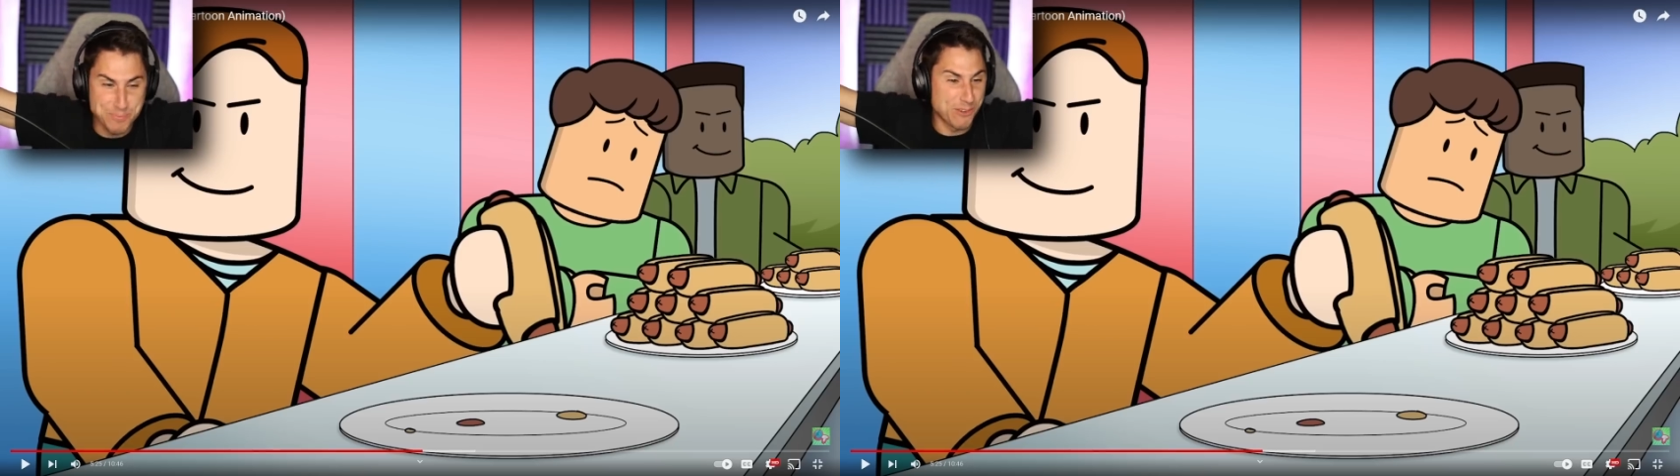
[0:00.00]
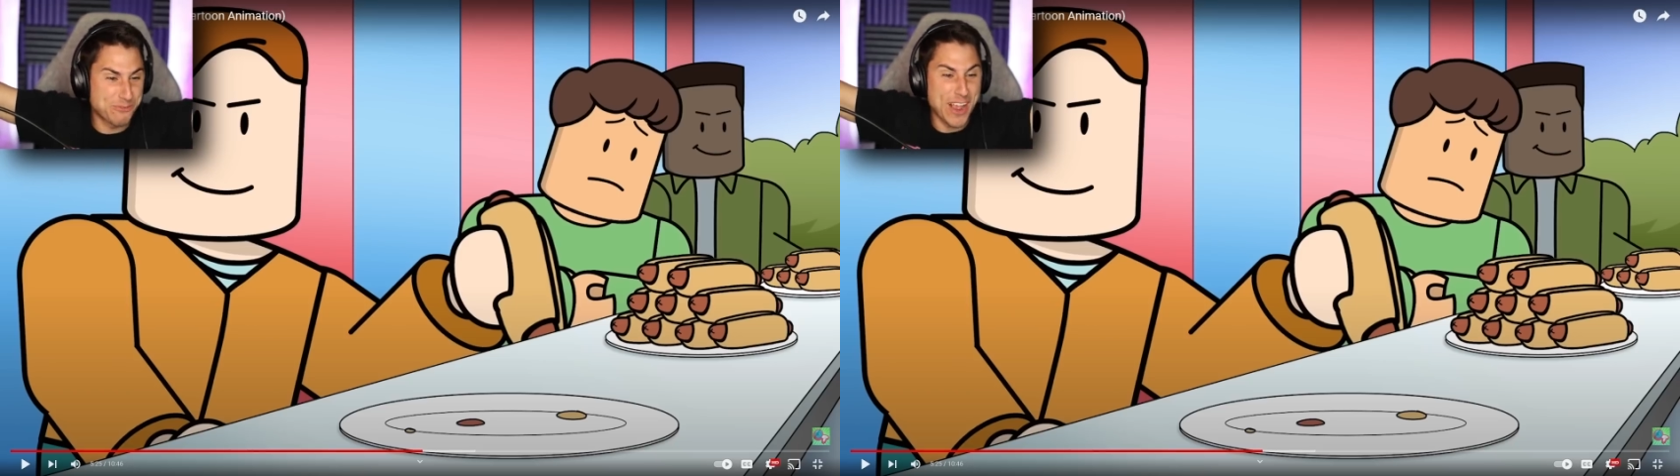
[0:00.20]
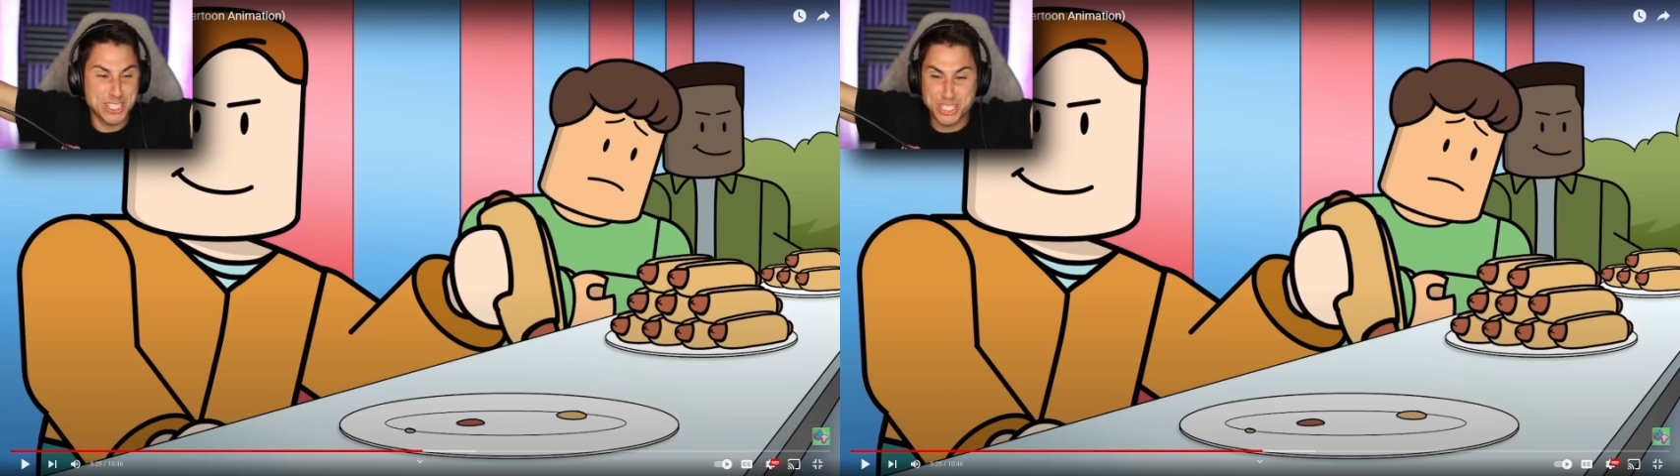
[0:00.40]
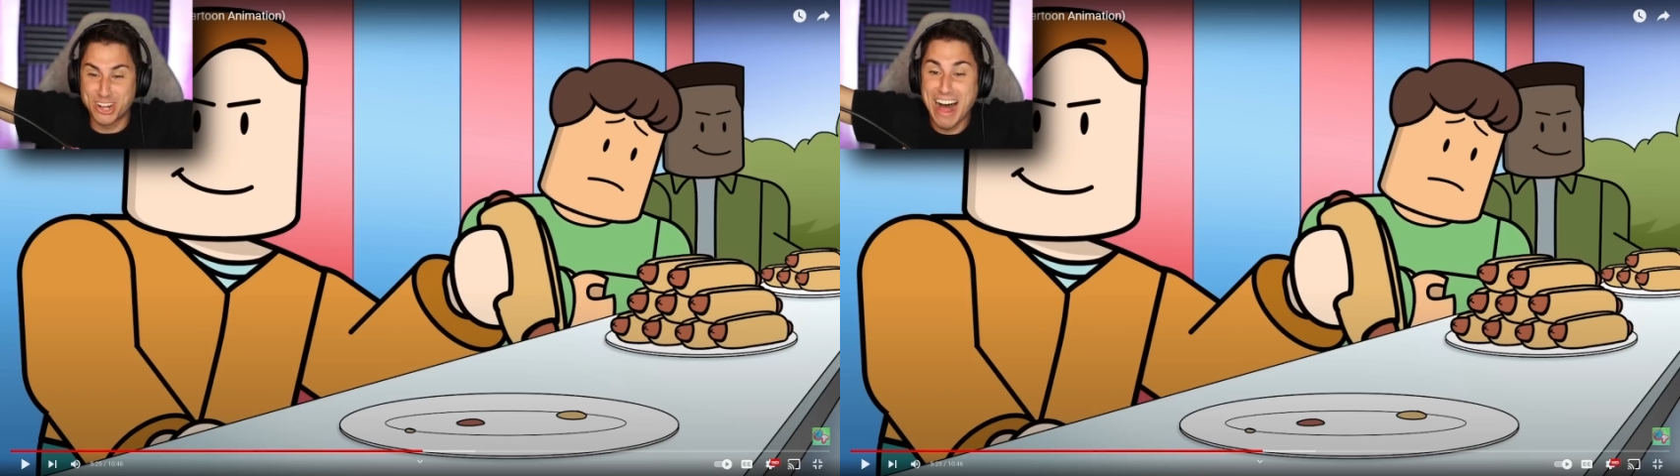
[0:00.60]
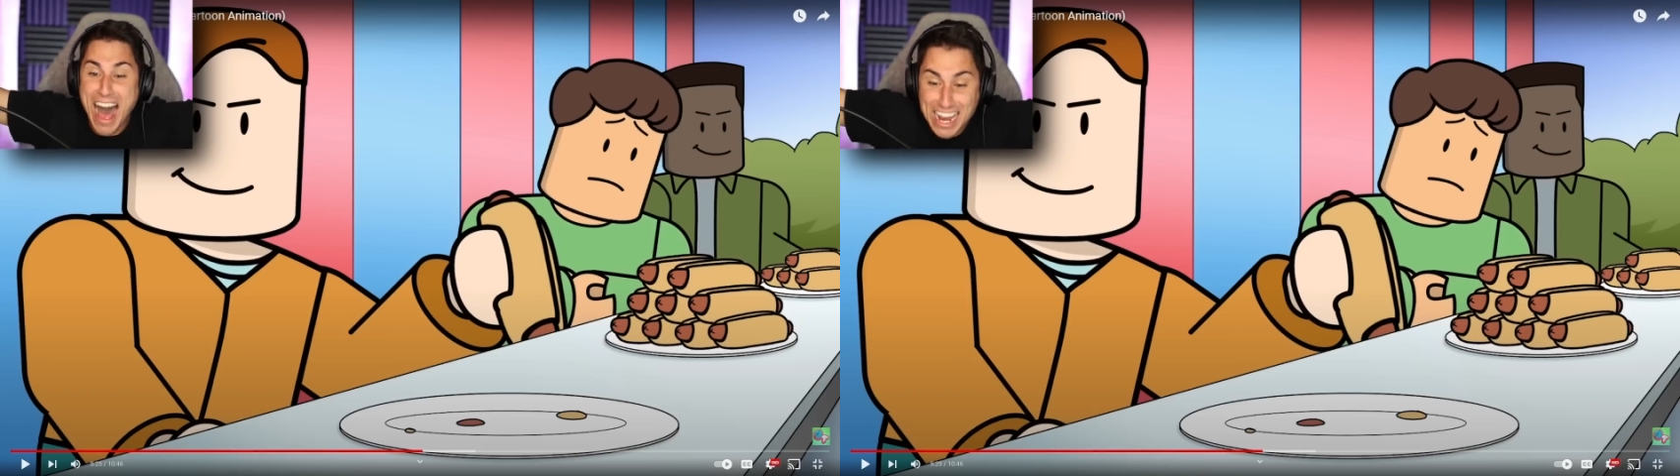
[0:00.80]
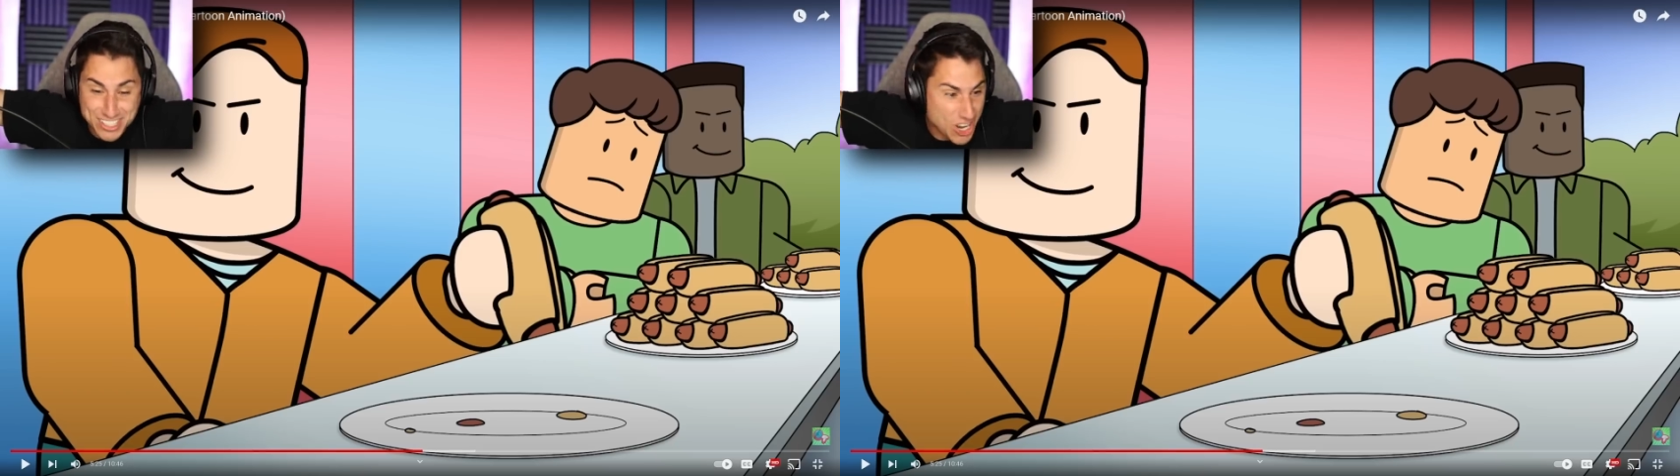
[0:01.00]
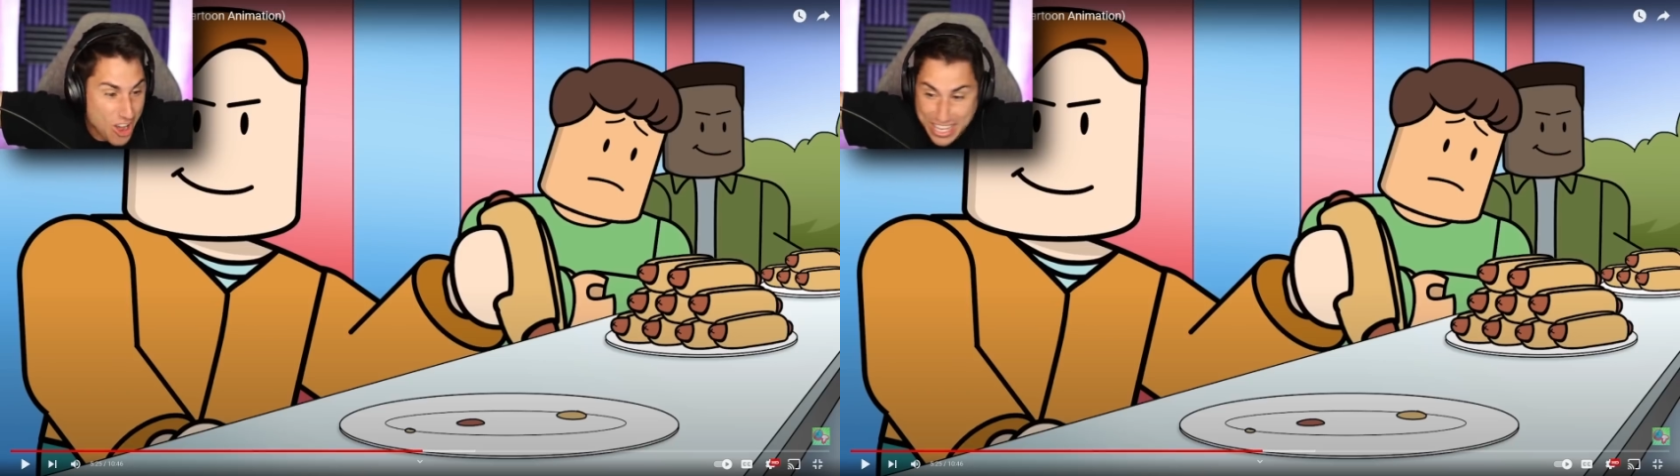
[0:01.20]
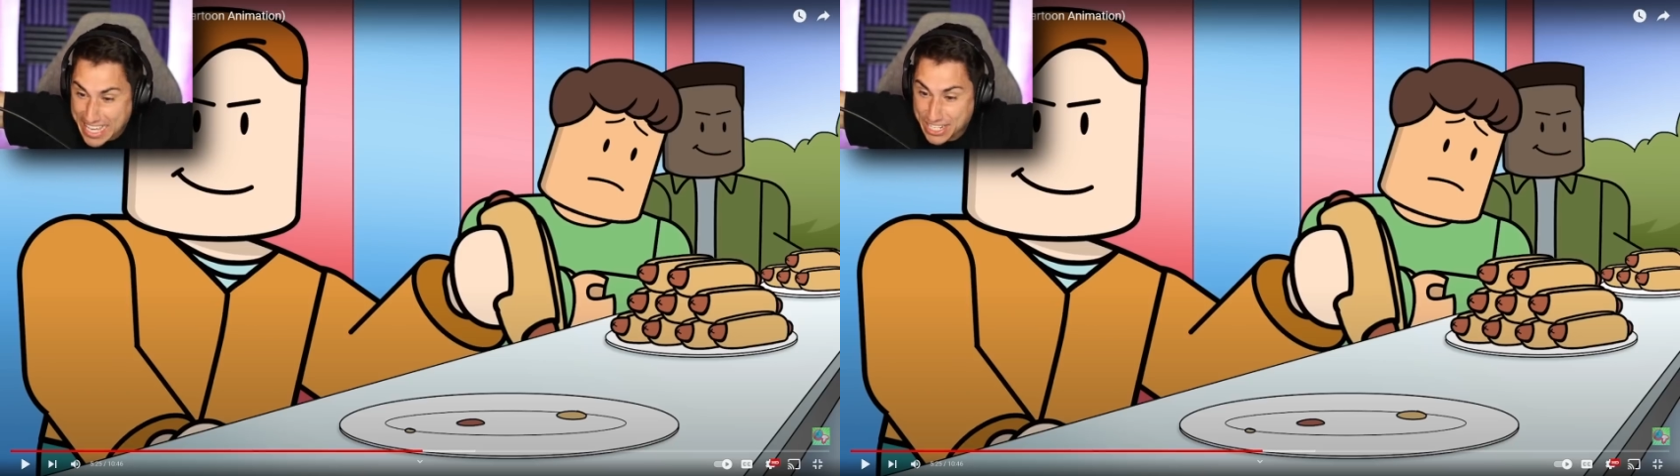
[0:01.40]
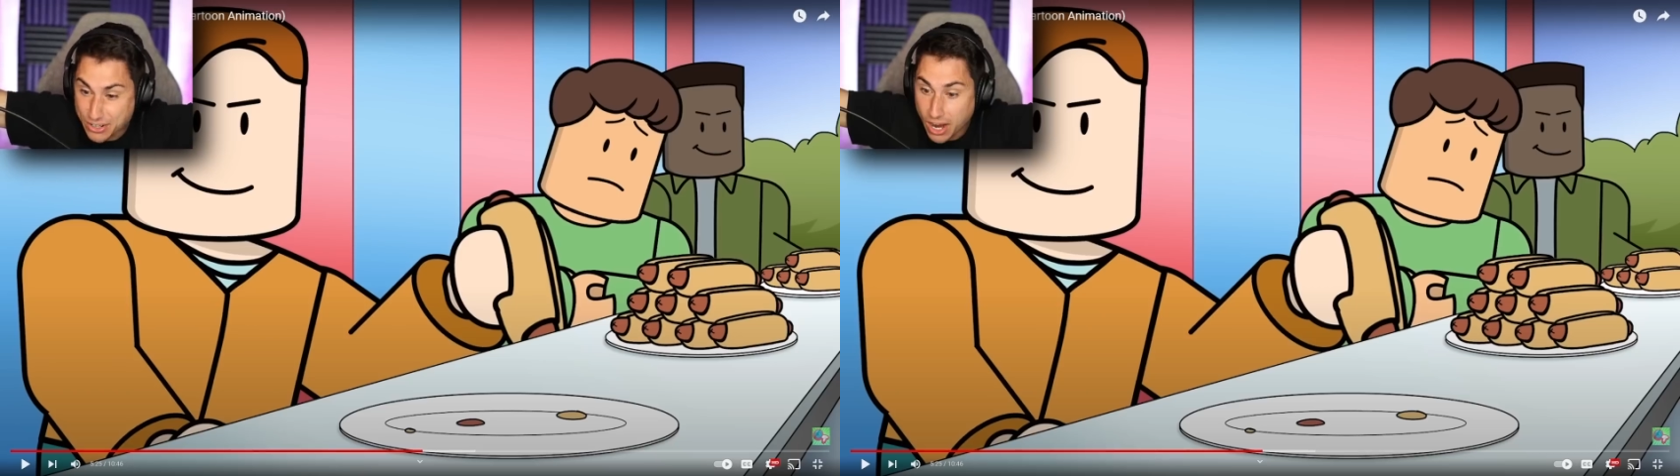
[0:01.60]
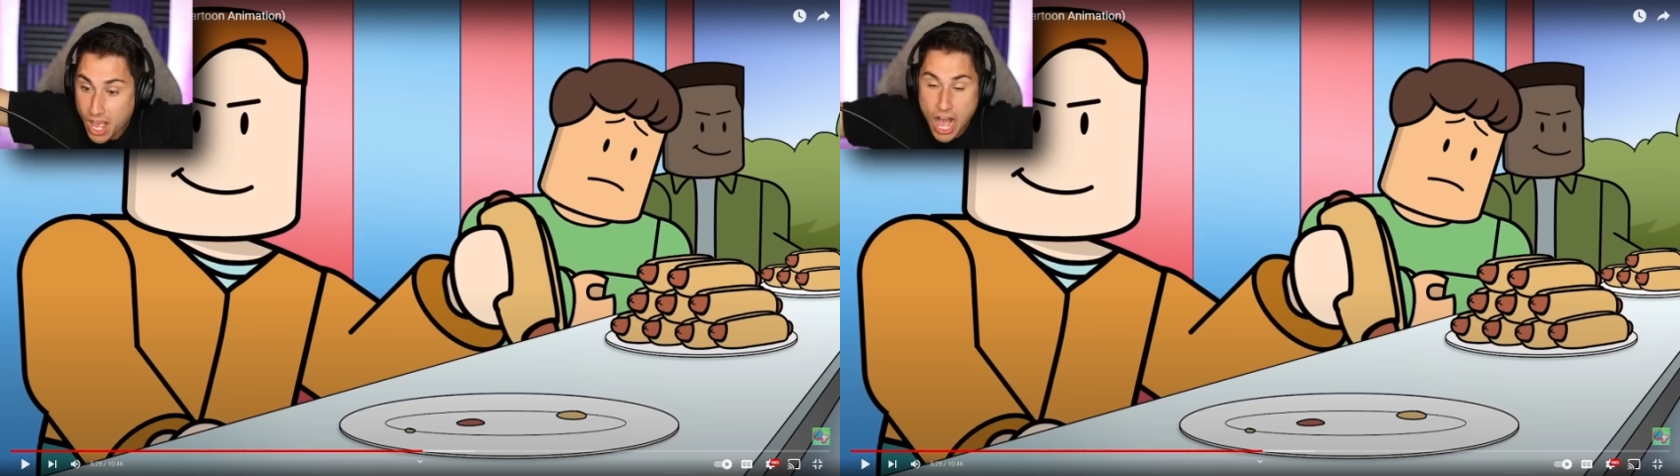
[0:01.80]
professional hot dog
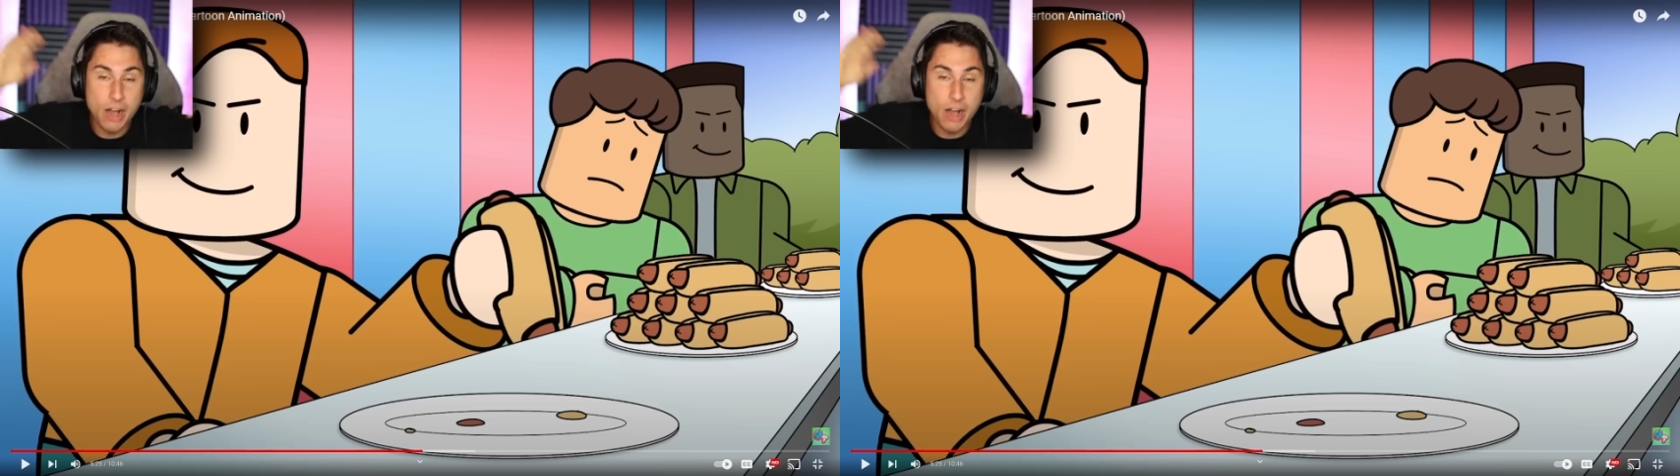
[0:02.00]
eater.